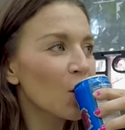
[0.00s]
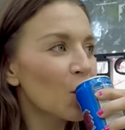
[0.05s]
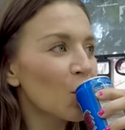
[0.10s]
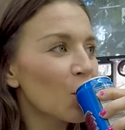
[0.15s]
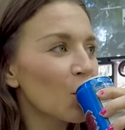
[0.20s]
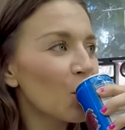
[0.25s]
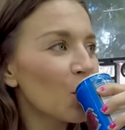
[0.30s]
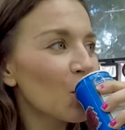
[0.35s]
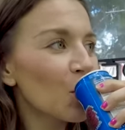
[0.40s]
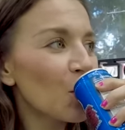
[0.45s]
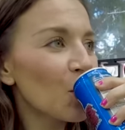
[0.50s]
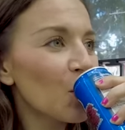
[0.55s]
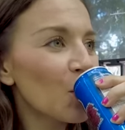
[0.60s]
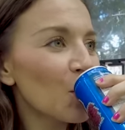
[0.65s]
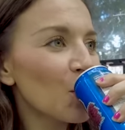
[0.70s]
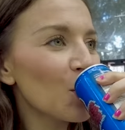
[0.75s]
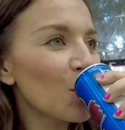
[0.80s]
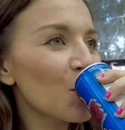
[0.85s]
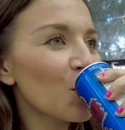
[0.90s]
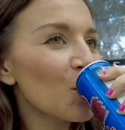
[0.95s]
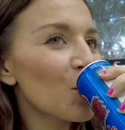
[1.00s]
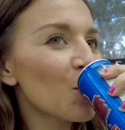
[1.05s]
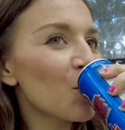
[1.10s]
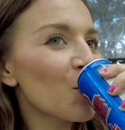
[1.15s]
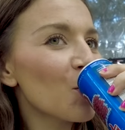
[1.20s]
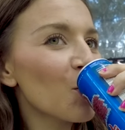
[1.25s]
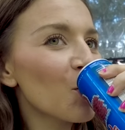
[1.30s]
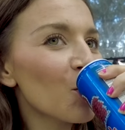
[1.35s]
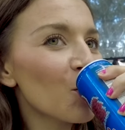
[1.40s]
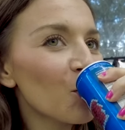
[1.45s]

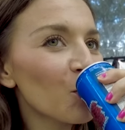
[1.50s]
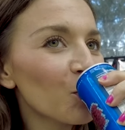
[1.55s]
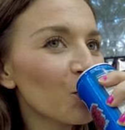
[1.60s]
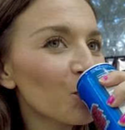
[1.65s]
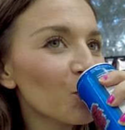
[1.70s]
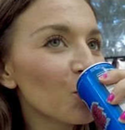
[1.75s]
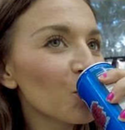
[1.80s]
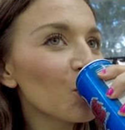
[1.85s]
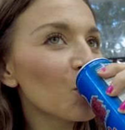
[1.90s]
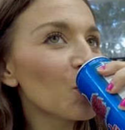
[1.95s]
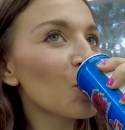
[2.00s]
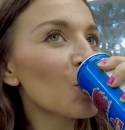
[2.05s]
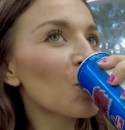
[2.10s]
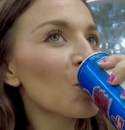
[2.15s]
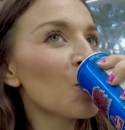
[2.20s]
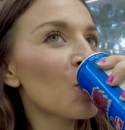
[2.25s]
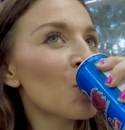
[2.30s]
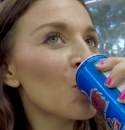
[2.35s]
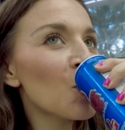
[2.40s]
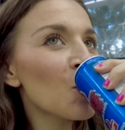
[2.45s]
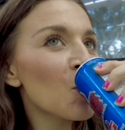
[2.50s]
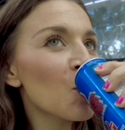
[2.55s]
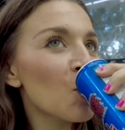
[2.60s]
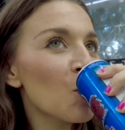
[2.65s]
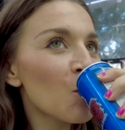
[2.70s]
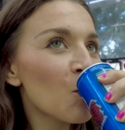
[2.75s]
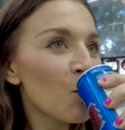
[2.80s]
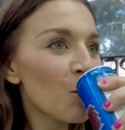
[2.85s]
Nothing is said.